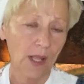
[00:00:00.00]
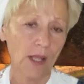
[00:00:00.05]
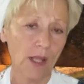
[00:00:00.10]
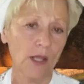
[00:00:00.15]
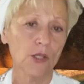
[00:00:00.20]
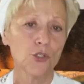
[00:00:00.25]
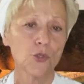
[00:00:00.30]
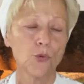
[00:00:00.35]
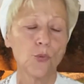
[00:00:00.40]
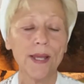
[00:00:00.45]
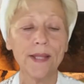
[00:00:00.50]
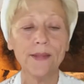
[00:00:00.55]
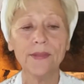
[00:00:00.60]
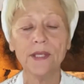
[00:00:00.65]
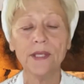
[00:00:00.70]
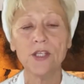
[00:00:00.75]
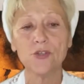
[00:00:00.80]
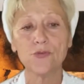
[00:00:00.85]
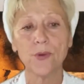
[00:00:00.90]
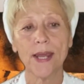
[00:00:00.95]
So when
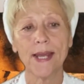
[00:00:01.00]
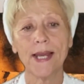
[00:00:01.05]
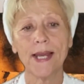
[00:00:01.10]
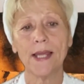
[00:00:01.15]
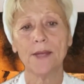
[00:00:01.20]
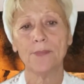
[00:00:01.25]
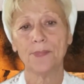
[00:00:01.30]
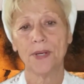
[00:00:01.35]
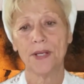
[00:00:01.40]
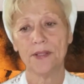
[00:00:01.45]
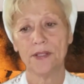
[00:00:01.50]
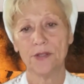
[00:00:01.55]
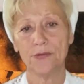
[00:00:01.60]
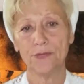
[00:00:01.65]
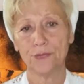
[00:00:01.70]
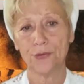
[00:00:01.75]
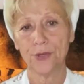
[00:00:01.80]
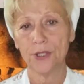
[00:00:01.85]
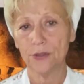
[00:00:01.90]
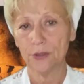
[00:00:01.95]
the Israelites planted
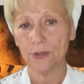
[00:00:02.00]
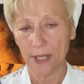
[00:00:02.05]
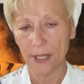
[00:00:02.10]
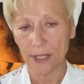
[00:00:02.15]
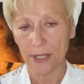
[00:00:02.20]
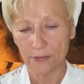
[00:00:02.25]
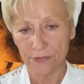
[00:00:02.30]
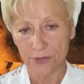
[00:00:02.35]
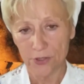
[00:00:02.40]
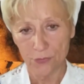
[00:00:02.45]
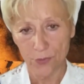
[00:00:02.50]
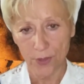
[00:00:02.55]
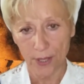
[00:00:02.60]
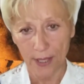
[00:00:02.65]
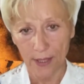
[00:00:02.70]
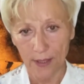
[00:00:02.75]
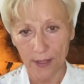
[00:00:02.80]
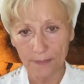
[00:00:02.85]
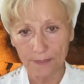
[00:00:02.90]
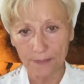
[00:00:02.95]
free in the land of
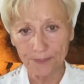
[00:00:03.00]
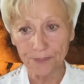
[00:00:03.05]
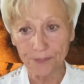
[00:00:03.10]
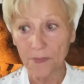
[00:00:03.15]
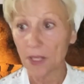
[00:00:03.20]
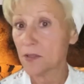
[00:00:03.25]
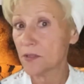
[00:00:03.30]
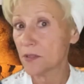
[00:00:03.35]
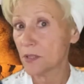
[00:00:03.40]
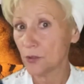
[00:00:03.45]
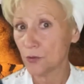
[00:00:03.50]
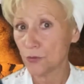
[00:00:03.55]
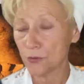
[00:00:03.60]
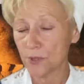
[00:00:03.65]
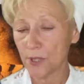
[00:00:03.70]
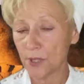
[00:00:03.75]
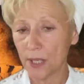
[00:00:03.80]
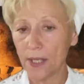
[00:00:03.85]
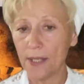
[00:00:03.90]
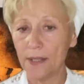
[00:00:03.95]
Israel, and still
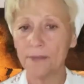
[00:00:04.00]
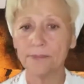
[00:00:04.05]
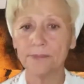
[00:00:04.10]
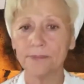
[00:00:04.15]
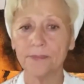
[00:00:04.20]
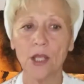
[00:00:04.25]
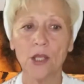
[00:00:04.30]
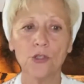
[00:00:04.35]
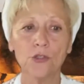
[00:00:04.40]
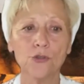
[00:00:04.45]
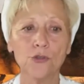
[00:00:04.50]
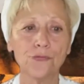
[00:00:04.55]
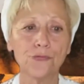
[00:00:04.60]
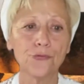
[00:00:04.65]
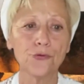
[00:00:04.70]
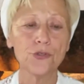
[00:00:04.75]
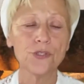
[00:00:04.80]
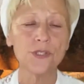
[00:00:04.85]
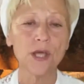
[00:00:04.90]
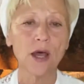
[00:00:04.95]
today, the
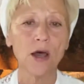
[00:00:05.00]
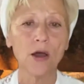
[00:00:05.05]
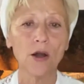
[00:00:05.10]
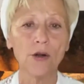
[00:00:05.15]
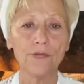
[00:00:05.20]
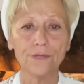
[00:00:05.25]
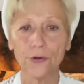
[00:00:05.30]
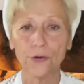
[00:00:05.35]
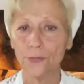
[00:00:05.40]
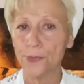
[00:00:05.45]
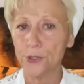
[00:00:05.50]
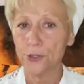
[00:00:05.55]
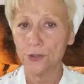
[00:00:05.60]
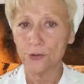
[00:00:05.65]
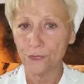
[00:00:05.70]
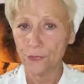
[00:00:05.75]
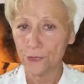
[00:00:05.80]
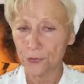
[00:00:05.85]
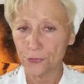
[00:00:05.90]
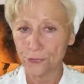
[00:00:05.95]
fruits are forbidden
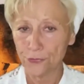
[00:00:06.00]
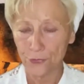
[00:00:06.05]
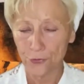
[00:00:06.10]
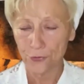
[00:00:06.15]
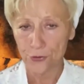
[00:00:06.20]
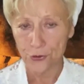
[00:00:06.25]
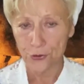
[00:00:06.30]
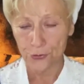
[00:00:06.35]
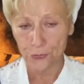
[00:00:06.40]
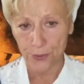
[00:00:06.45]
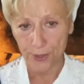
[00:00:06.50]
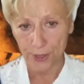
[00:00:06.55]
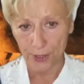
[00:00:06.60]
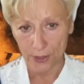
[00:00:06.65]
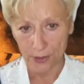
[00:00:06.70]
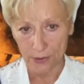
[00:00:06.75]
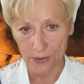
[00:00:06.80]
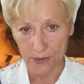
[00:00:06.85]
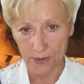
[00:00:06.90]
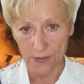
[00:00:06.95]
for the first 3
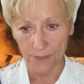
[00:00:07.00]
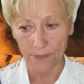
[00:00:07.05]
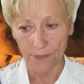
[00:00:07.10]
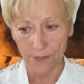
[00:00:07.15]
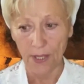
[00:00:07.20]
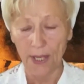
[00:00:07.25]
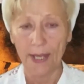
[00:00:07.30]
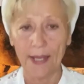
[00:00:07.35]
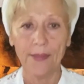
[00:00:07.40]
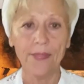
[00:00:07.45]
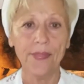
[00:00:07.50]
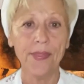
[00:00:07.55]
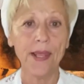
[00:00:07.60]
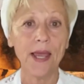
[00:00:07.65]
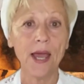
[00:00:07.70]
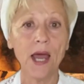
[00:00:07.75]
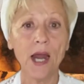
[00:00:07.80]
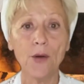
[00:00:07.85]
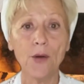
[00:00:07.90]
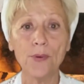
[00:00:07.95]
years. They
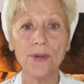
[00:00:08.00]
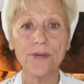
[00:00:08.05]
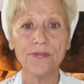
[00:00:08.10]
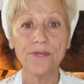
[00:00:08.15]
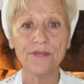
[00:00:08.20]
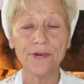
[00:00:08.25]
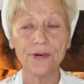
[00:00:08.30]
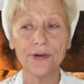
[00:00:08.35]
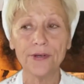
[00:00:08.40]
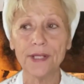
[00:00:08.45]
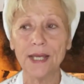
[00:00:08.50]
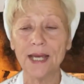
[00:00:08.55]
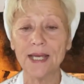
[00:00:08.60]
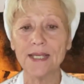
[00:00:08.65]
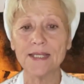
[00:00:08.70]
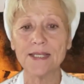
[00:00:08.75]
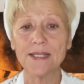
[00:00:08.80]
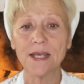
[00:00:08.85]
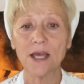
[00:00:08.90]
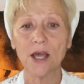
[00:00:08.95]
are referred
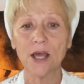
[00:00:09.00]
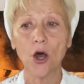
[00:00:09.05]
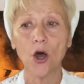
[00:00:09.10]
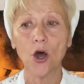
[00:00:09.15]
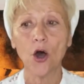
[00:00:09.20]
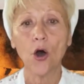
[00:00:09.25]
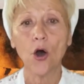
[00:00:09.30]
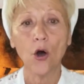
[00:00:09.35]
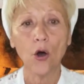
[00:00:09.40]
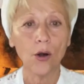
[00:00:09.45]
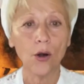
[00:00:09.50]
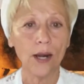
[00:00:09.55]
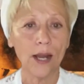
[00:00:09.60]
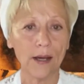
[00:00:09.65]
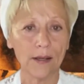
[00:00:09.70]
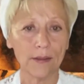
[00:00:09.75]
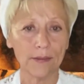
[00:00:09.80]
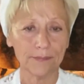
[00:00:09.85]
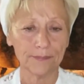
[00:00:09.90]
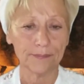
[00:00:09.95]
as
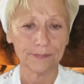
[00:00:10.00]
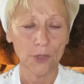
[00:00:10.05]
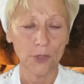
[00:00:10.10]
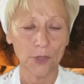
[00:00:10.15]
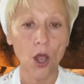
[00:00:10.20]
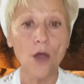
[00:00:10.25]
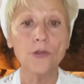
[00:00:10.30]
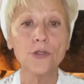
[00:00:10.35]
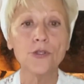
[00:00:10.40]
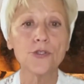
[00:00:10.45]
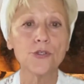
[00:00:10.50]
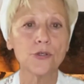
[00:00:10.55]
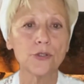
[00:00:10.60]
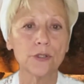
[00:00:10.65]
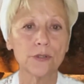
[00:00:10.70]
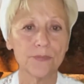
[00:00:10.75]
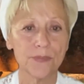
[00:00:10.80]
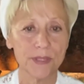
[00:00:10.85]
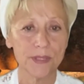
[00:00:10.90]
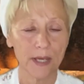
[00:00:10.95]
Orla,
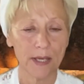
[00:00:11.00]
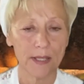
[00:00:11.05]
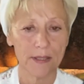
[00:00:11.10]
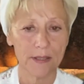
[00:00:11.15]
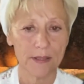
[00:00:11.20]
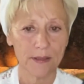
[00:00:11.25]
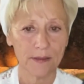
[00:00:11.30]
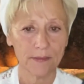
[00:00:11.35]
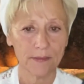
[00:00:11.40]
uncircumcised.